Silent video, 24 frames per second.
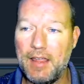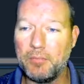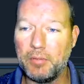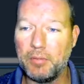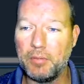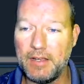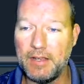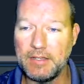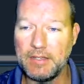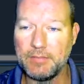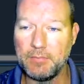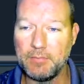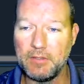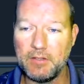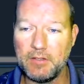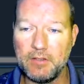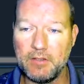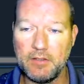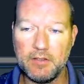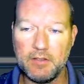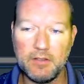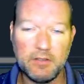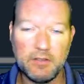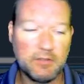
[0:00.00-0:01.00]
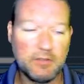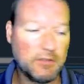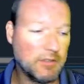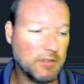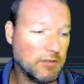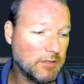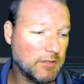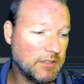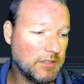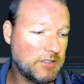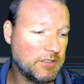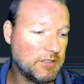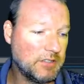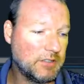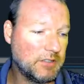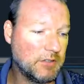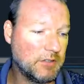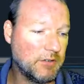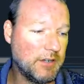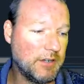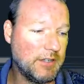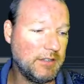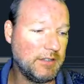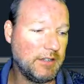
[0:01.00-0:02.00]
placement. So let's just
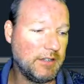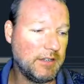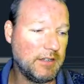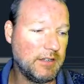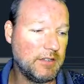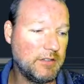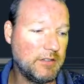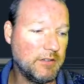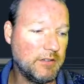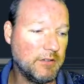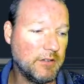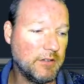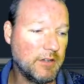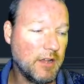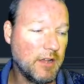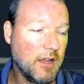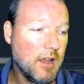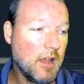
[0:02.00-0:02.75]
go ahead and get into it.